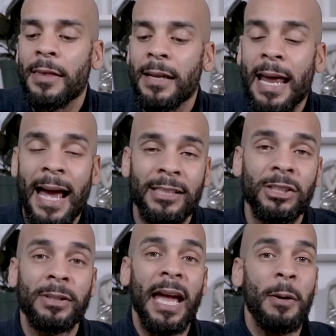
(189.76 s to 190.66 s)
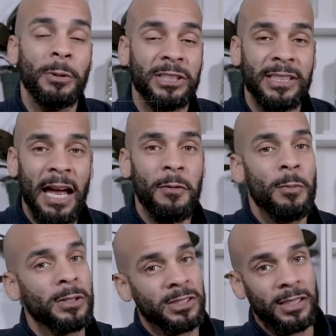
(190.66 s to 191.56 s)
And then X L K, which is
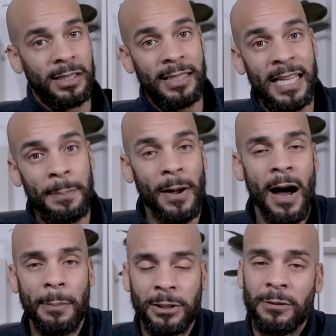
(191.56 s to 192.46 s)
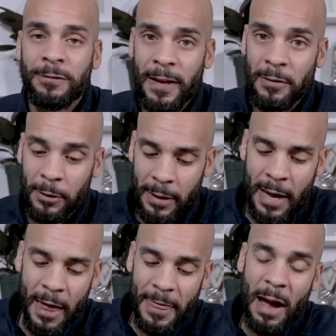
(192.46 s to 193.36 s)
everyone's leap option favorite,
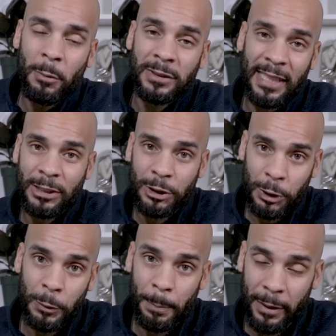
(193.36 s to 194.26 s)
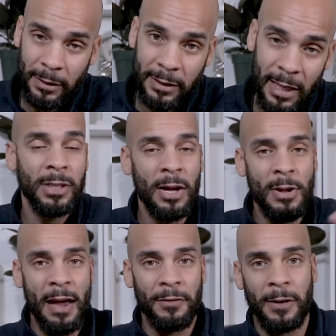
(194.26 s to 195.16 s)
that one's at two billion. So now
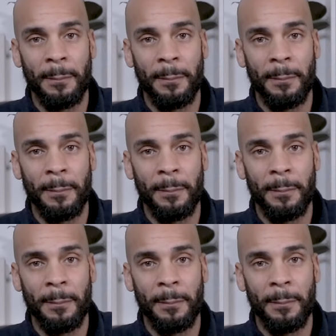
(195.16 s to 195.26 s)
you have a